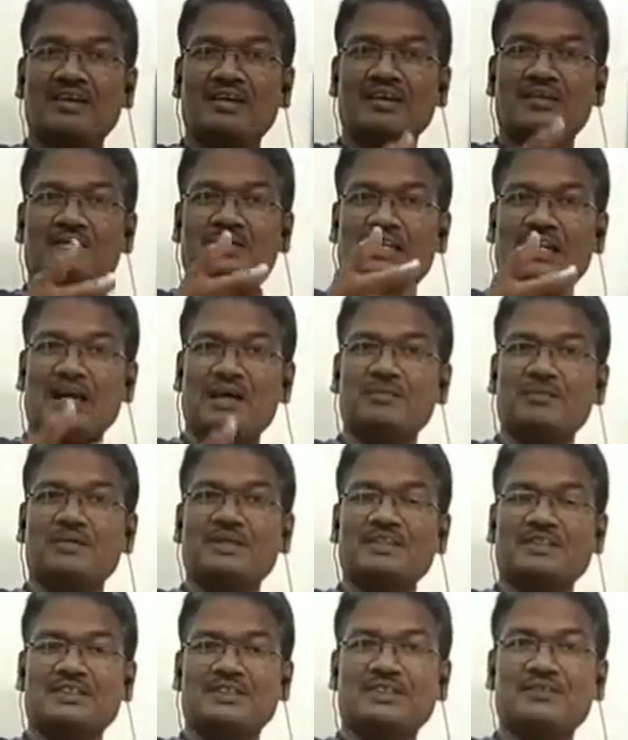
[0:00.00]

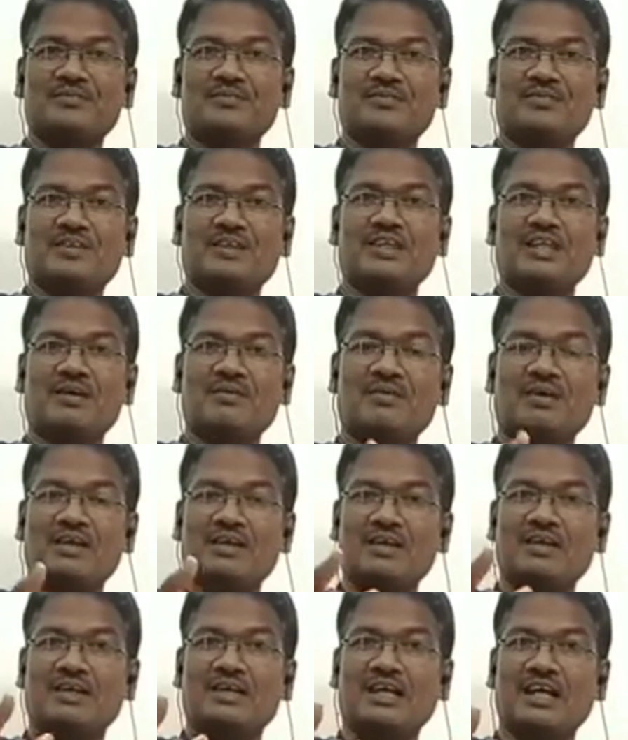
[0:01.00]
syllabus, in
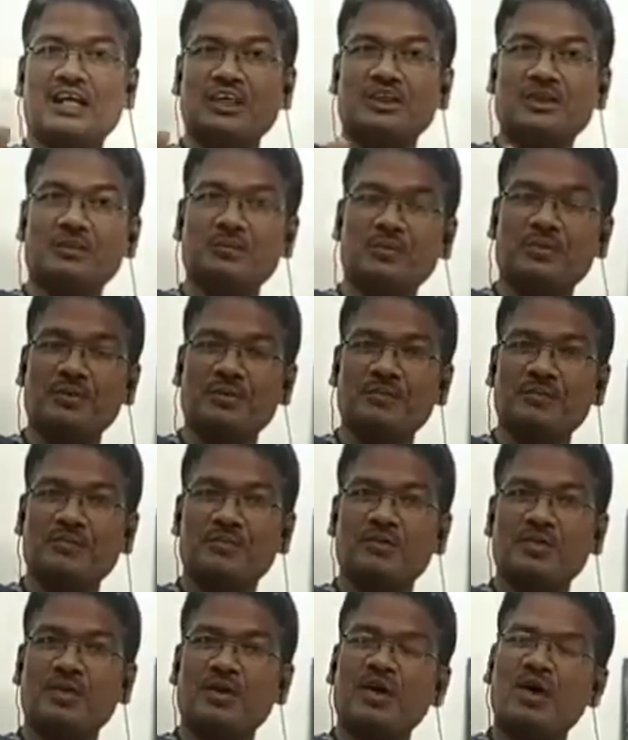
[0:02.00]
our textbook,
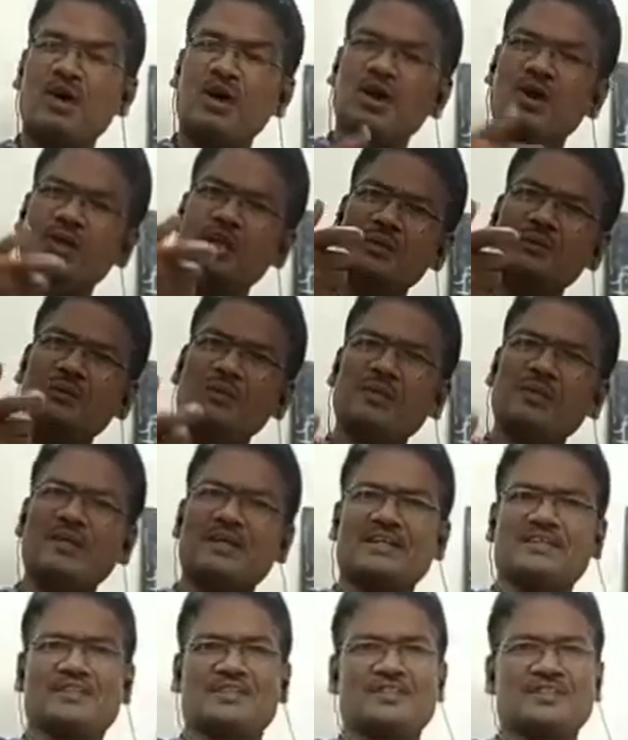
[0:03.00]
all the
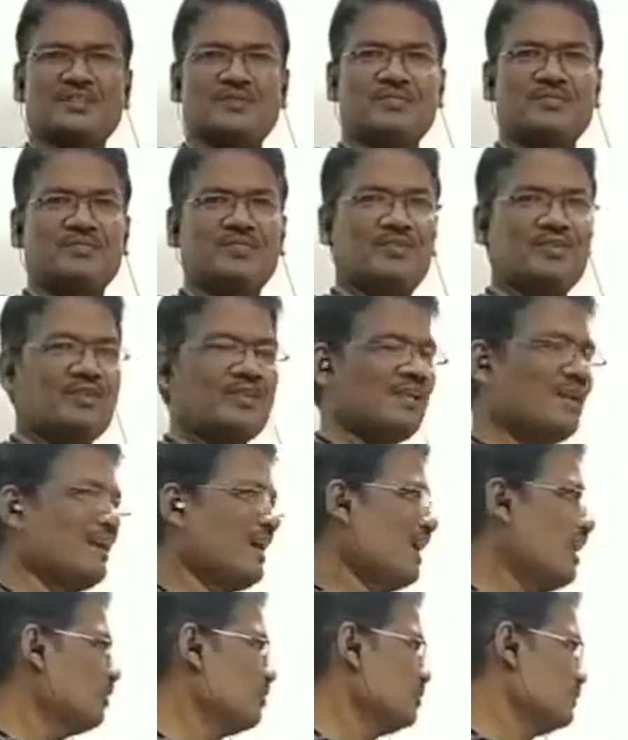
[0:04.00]
poets
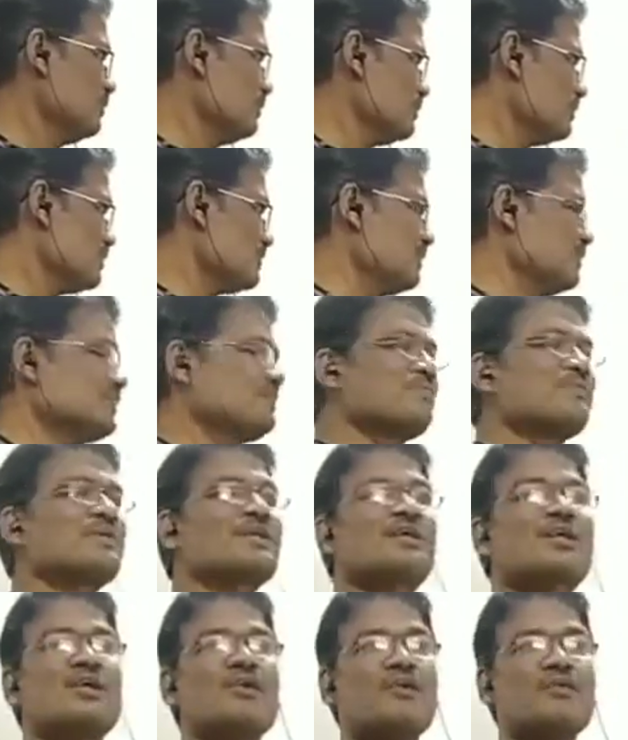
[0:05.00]
have used this
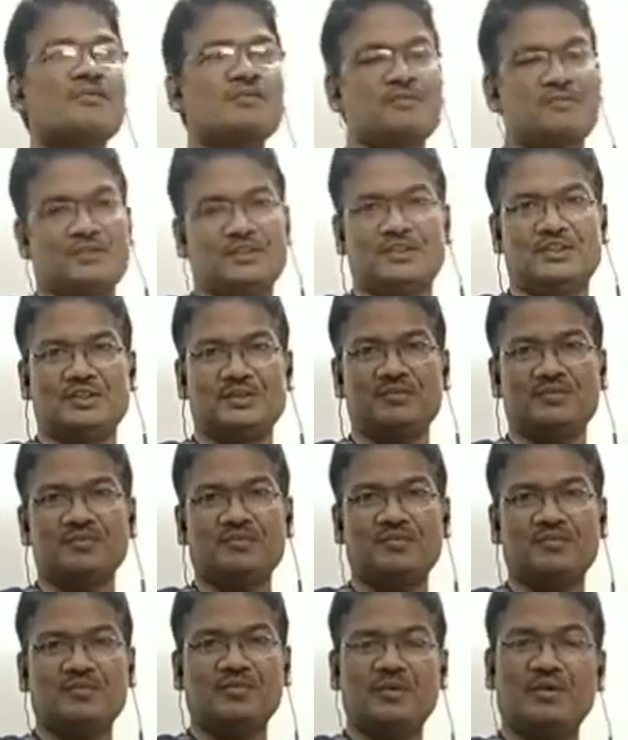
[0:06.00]
figure of speech.
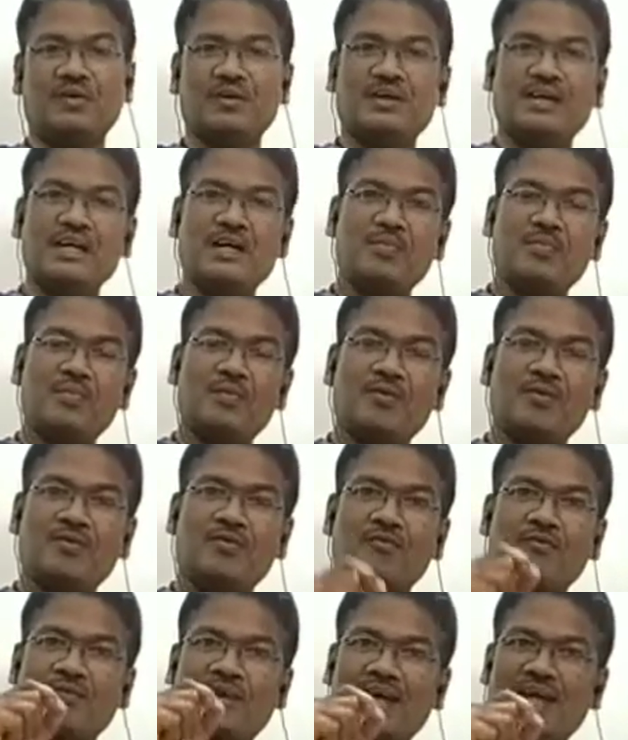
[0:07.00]
Okay?
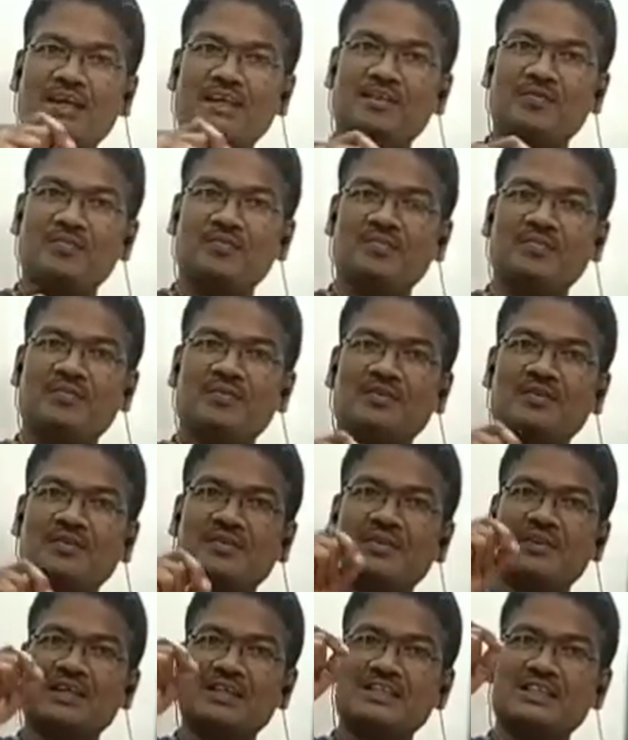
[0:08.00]
When
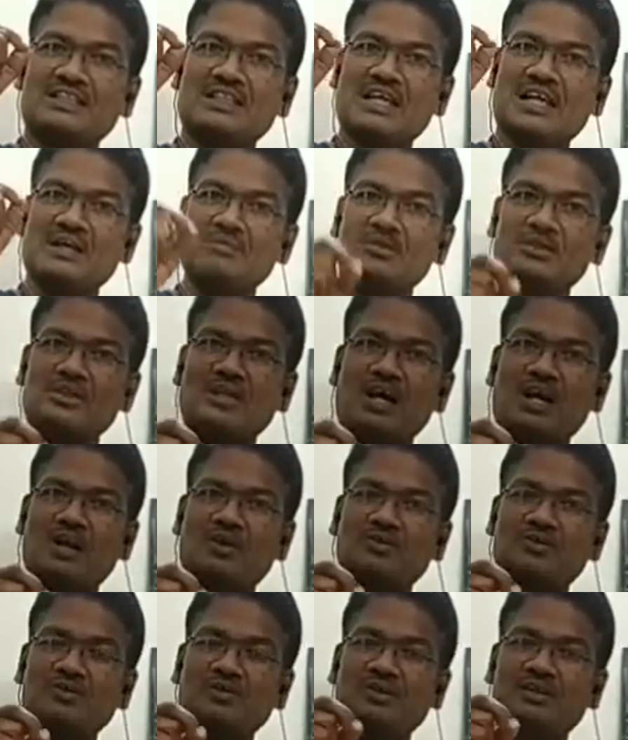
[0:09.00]
the same
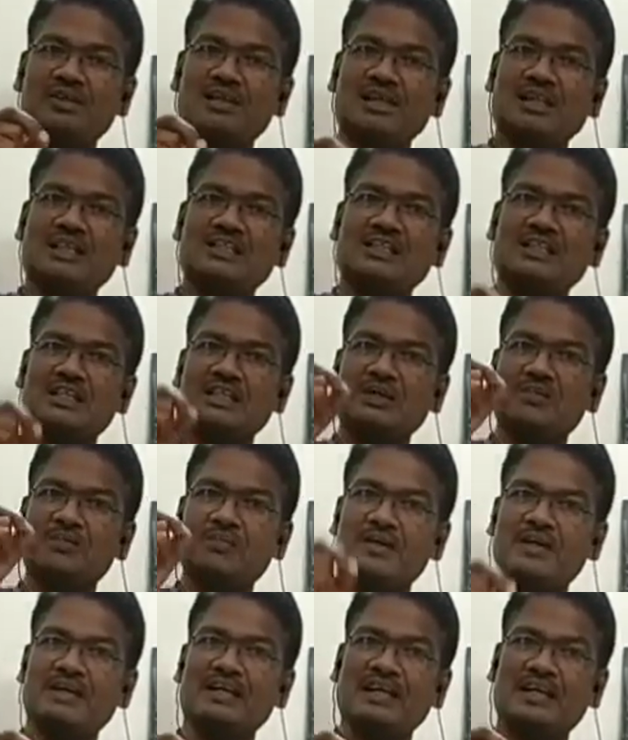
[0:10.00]
sound is
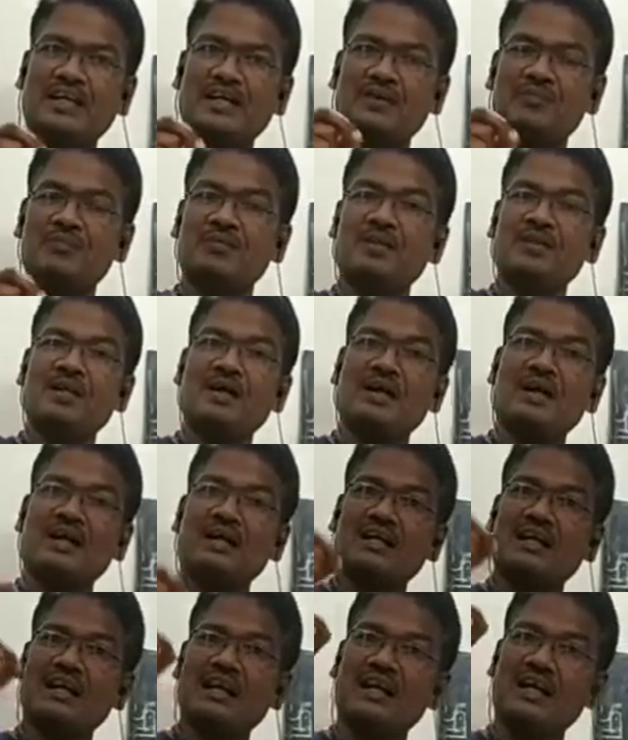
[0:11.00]
repeated
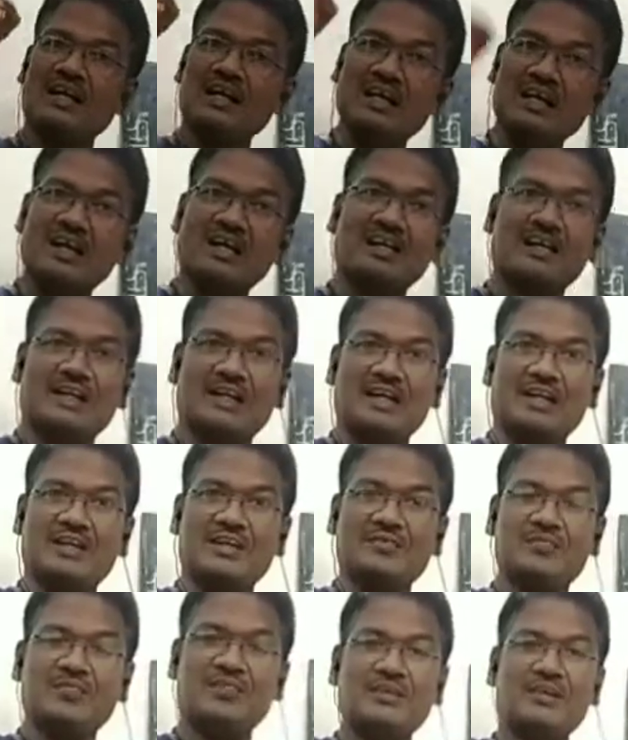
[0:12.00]
again and
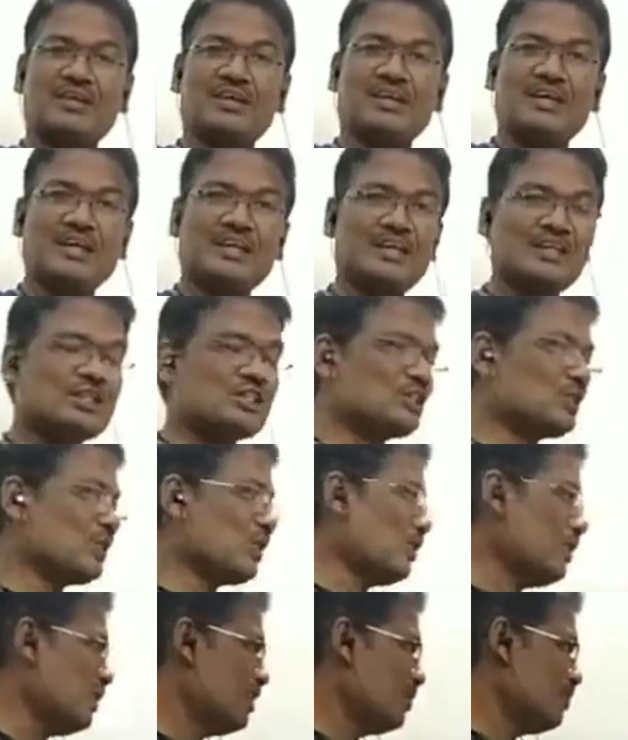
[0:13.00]
again, it is
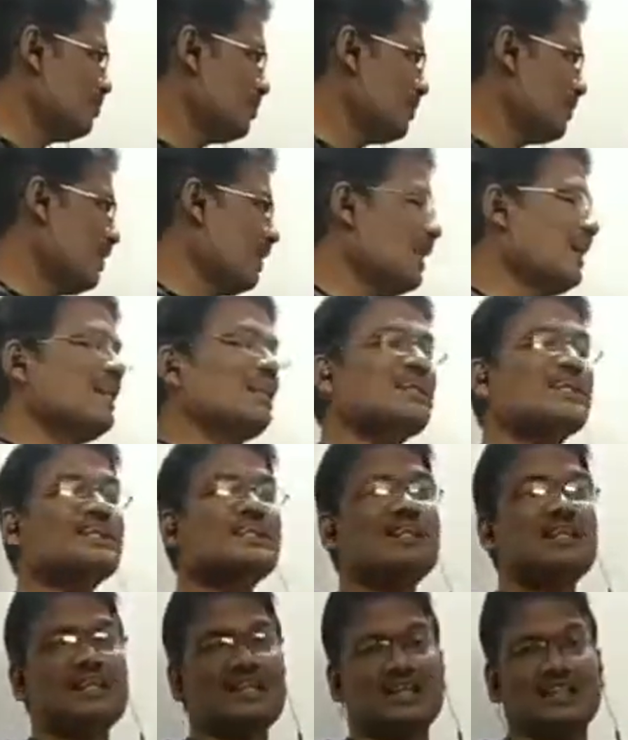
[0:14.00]
called
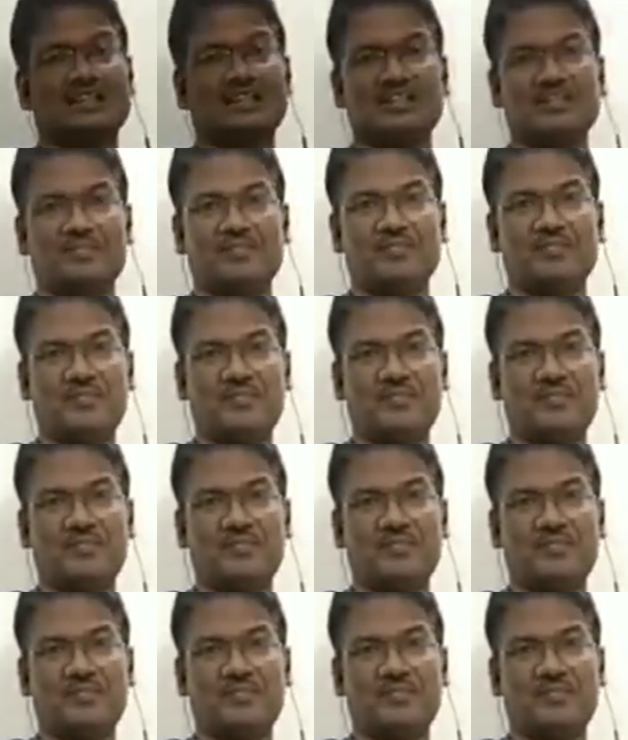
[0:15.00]
alliteration.